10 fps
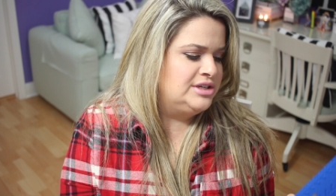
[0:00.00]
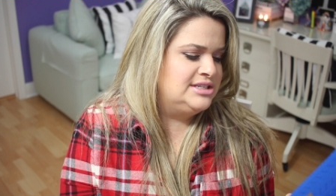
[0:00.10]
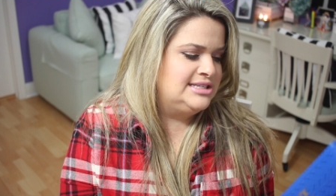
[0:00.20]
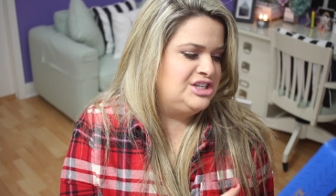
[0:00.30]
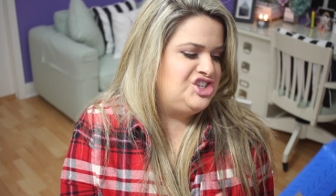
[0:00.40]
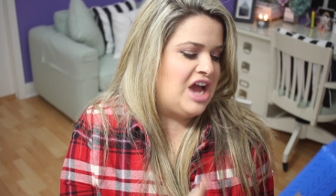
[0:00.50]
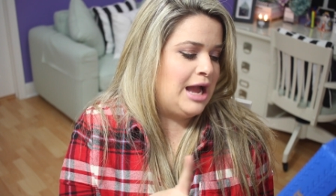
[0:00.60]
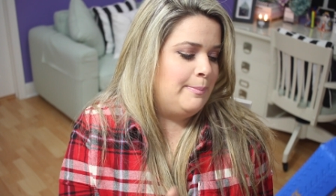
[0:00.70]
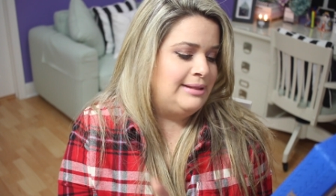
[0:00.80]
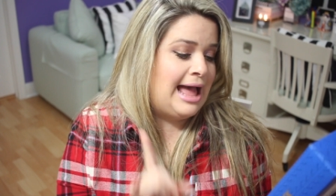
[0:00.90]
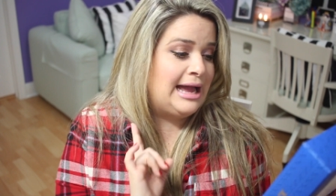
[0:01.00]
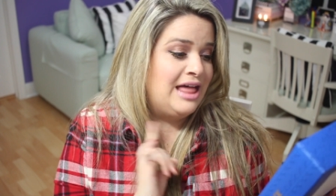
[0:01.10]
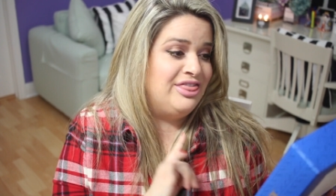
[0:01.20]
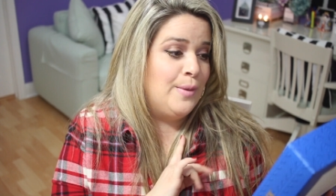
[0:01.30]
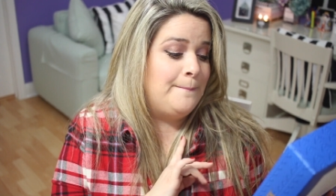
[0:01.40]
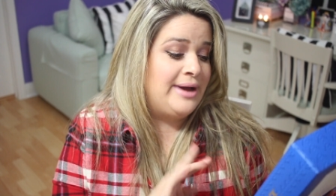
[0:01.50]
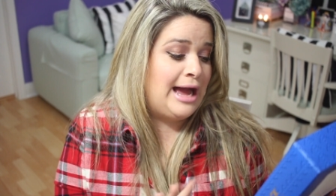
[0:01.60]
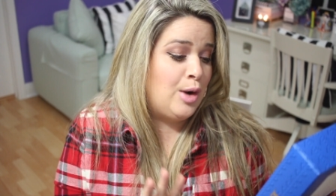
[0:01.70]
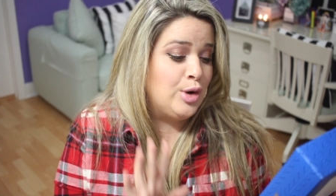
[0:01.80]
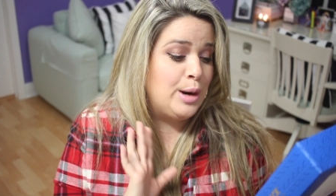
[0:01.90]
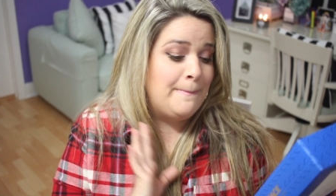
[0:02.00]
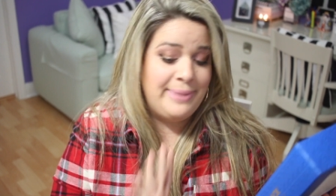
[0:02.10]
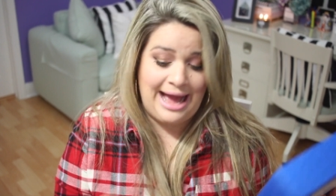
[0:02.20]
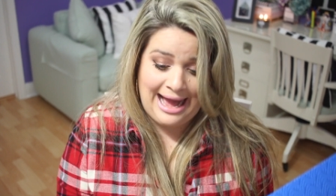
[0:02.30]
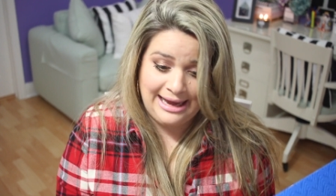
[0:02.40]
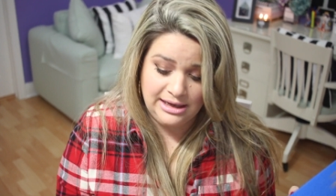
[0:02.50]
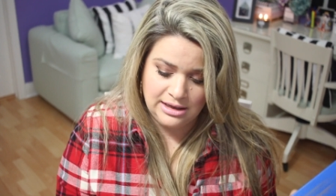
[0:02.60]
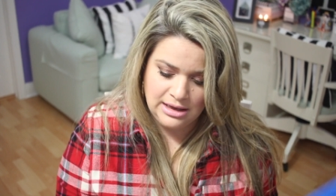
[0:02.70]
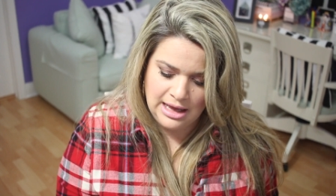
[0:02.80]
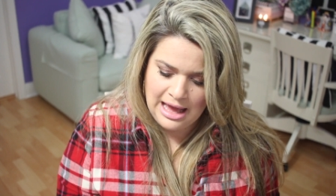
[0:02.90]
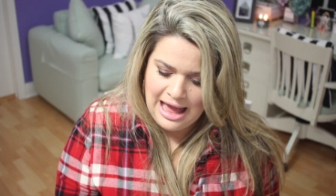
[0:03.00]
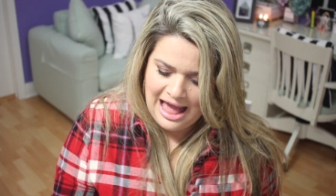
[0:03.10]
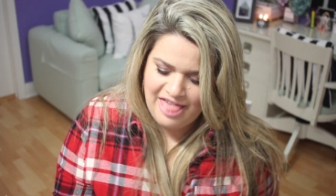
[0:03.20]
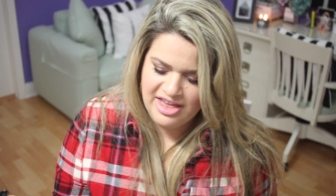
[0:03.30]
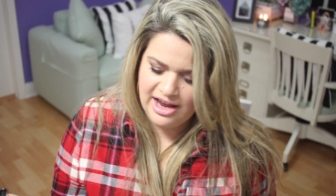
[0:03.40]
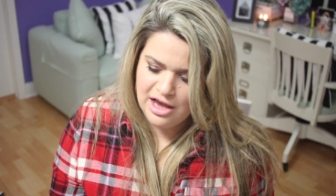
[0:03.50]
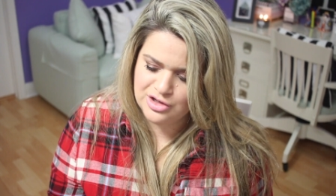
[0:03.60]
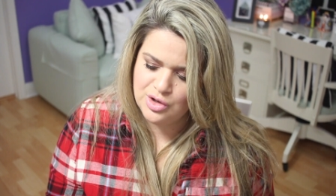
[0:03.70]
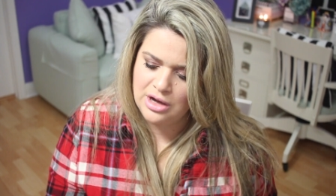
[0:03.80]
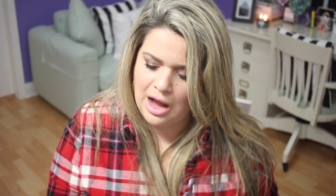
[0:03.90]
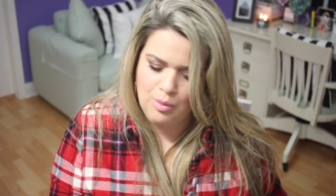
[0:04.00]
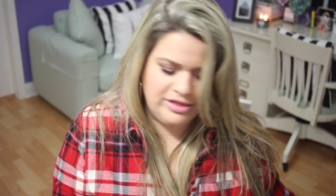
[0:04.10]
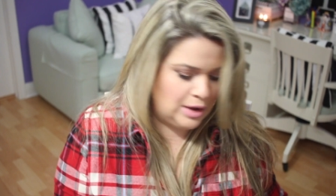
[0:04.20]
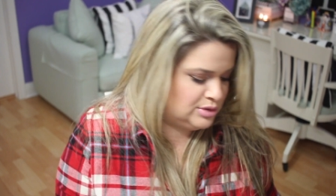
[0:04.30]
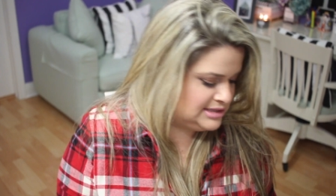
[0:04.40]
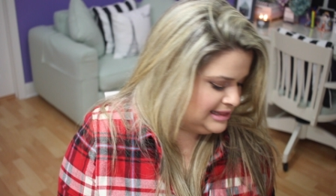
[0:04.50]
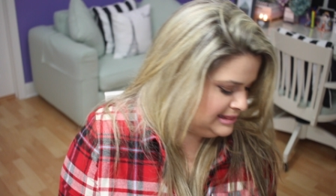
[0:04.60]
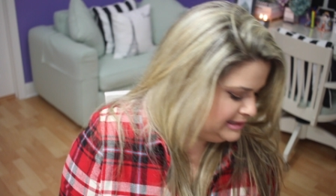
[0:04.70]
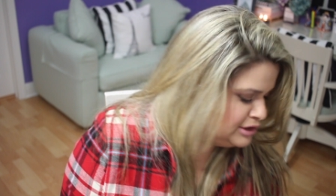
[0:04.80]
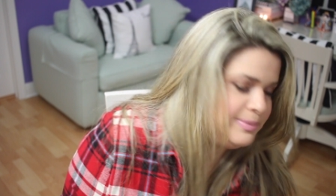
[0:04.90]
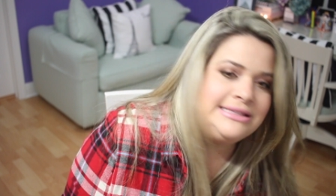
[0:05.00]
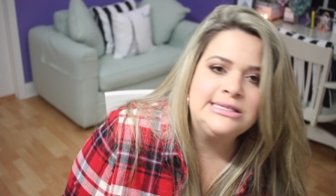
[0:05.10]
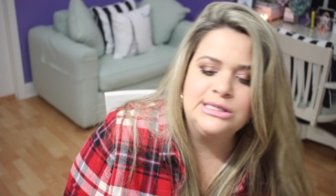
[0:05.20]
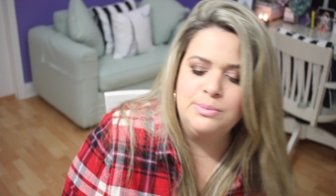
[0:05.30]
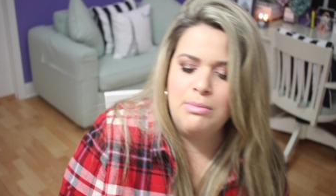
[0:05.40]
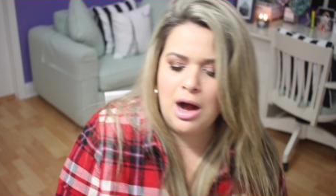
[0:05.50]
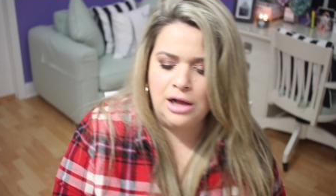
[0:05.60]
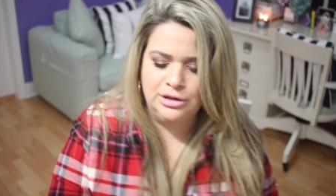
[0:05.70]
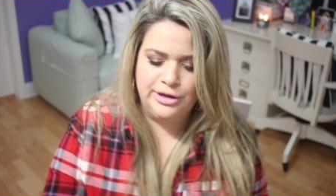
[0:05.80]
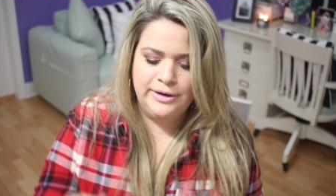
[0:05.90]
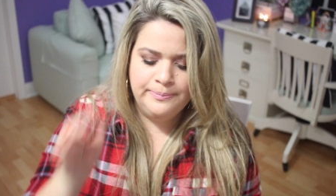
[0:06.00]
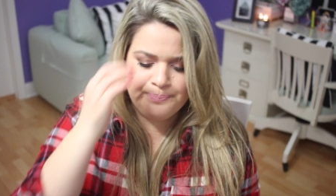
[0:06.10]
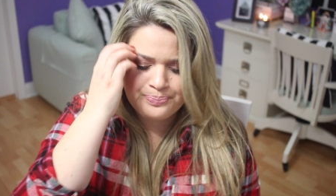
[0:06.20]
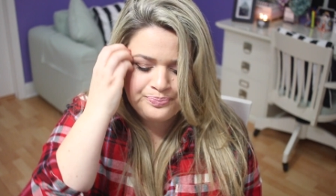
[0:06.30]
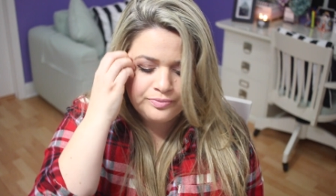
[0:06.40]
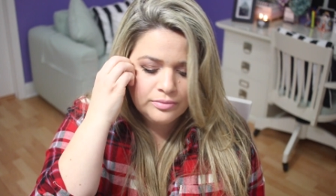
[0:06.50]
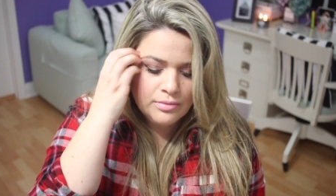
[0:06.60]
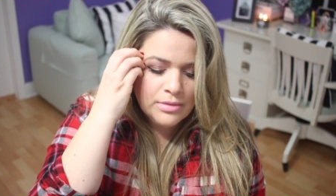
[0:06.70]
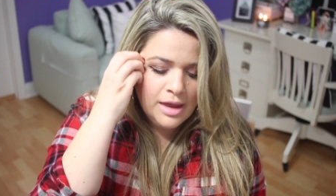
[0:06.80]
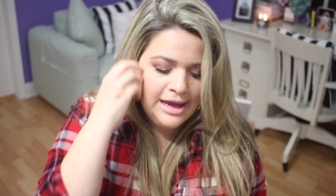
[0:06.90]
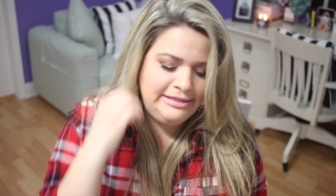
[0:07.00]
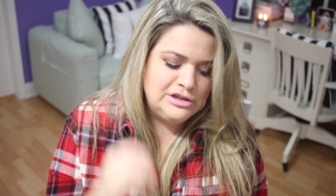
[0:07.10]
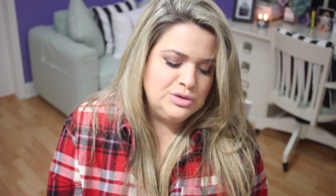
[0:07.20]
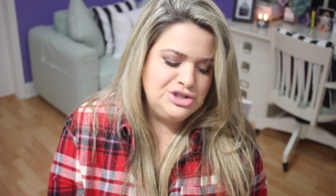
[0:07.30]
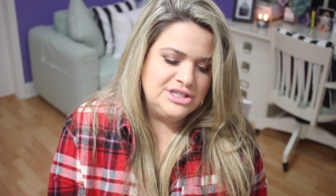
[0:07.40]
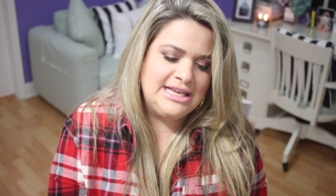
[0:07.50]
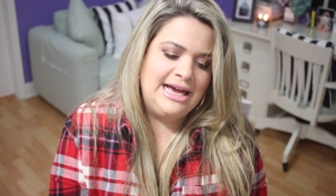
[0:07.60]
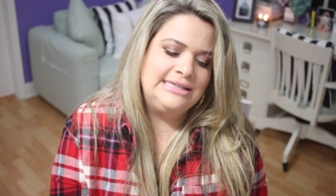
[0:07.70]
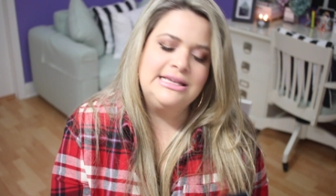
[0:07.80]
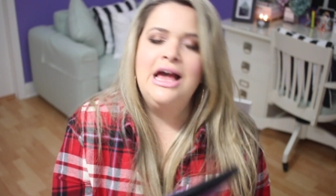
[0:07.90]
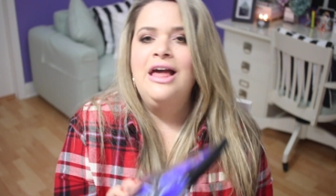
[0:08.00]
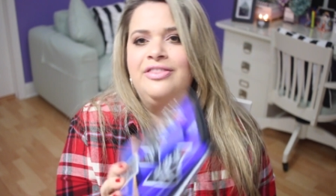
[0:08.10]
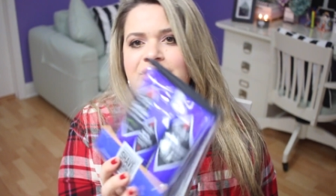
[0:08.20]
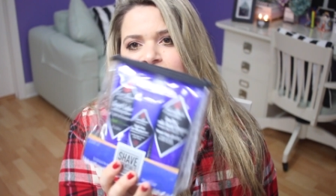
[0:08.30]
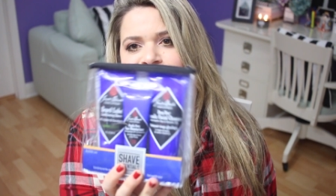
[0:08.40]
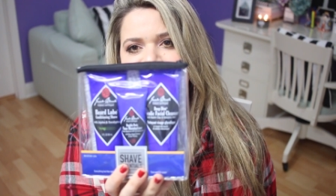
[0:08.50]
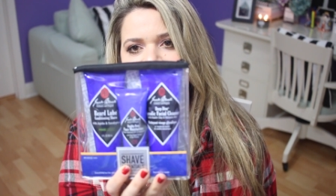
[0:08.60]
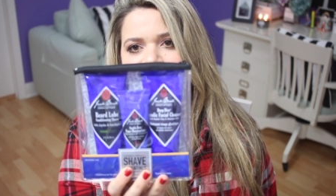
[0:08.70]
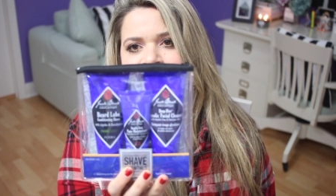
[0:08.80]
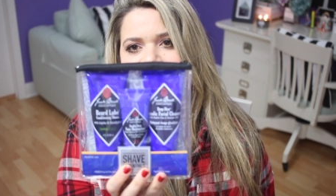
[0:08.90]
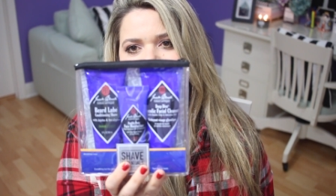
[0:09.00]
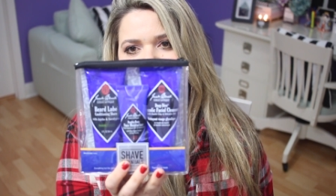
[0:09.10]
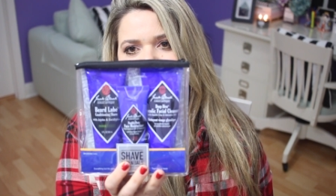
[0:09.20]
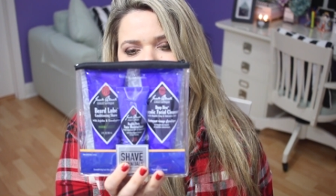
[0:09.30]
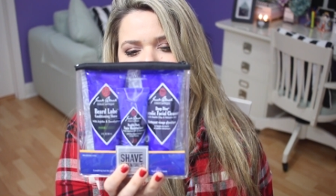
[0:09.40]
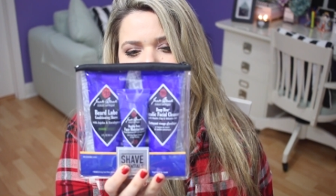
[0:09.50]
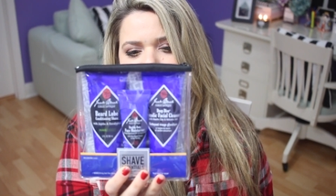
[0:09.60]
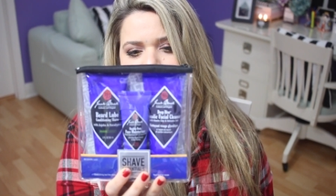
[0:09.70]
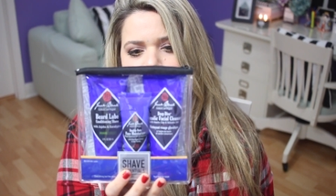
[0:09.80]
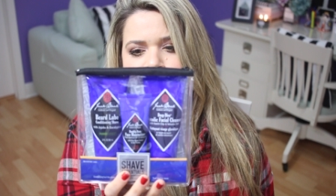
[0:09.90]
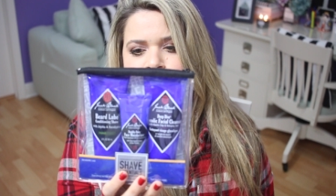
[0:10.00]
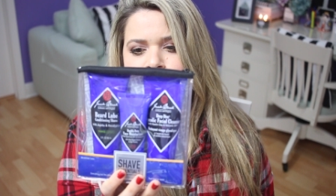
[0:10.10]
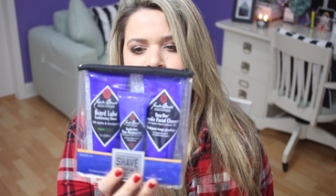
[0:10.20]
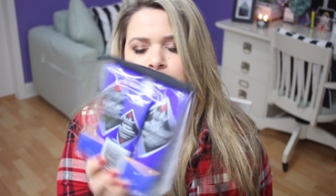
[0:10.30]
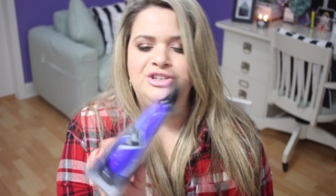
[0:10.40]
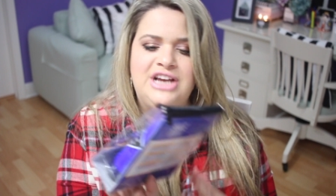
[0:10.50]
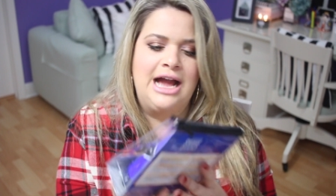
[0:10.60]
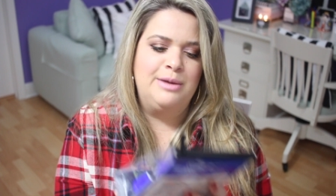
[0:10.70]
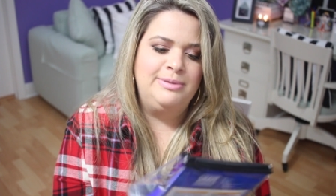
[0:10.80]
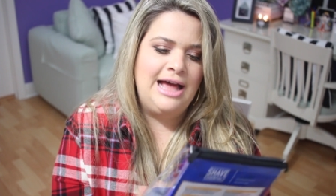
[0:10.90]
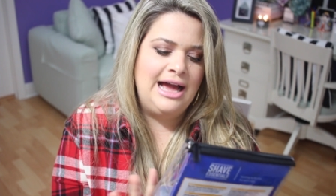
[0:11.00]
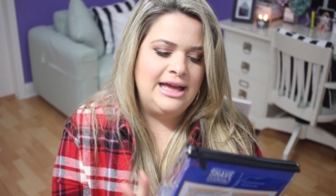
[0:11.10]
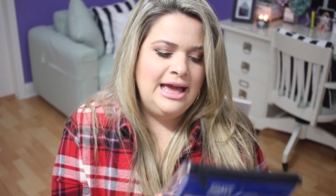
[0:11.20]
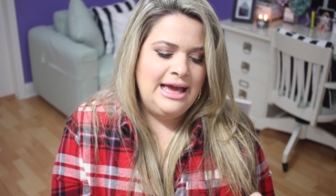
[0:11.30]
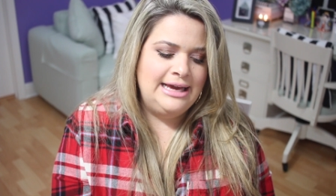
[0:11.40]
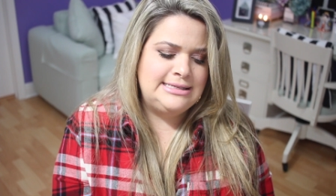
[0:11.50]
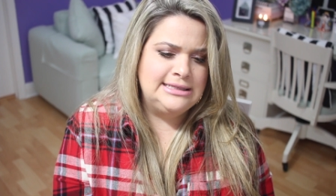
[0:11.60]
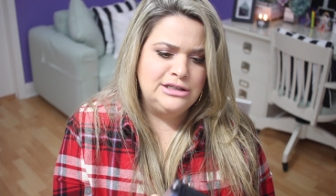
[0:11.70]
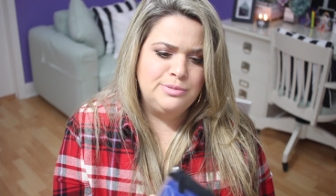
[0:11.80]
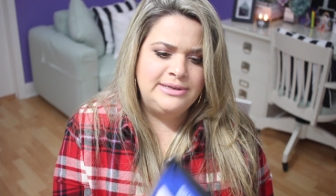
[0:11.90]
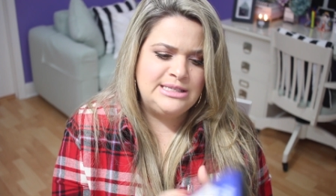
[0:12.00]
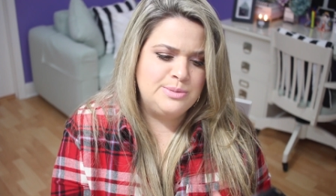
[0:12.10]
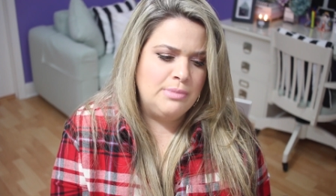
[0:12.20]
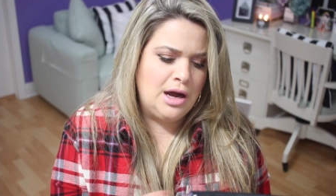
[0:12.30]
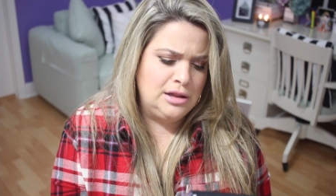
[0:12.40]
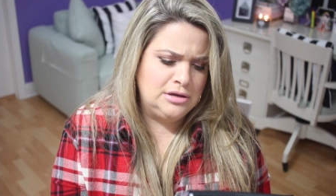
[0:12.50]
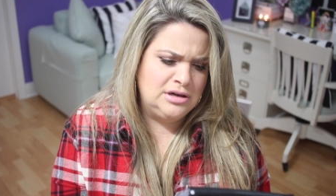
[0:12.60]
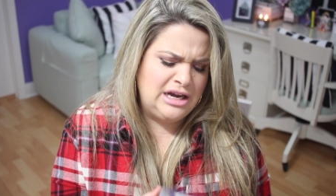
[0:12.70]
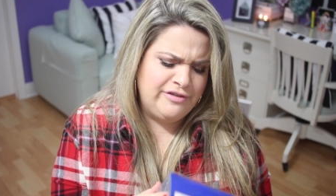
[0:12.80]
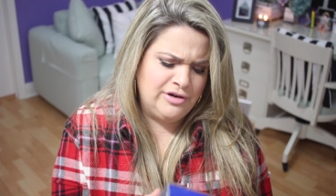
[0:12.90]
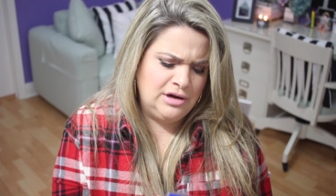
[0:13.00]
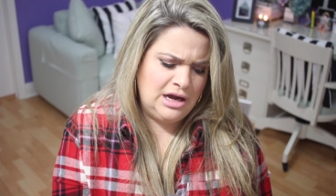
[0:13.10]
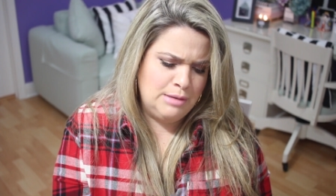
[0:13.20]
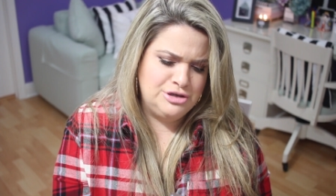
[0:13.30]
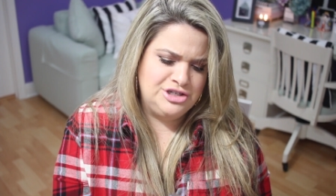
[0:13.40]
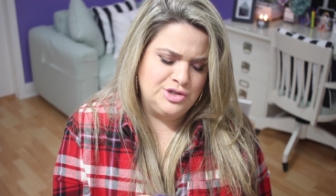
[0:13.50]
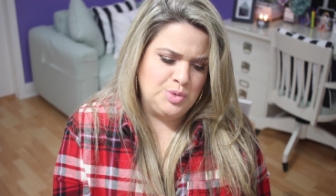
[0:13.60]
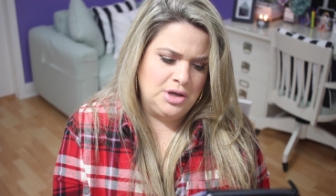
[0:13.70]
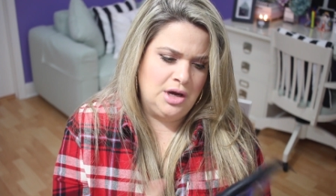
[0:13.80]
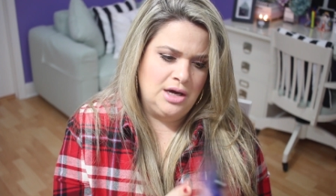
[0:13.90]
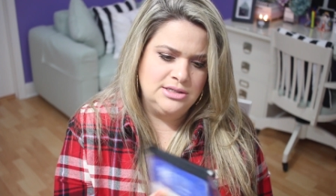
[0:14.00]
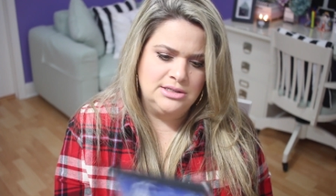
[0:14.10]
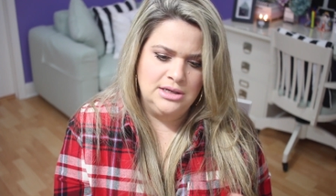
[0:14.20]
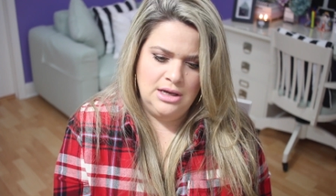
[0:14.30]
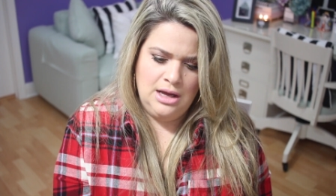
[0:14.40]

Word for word: This is the Jack Black, the Power Pack. And then I also got one that was a little bit smaller. And this one just has the Shave Essentials, also from Jack Black. It's a little bit smaller. I forgot how much this one cost.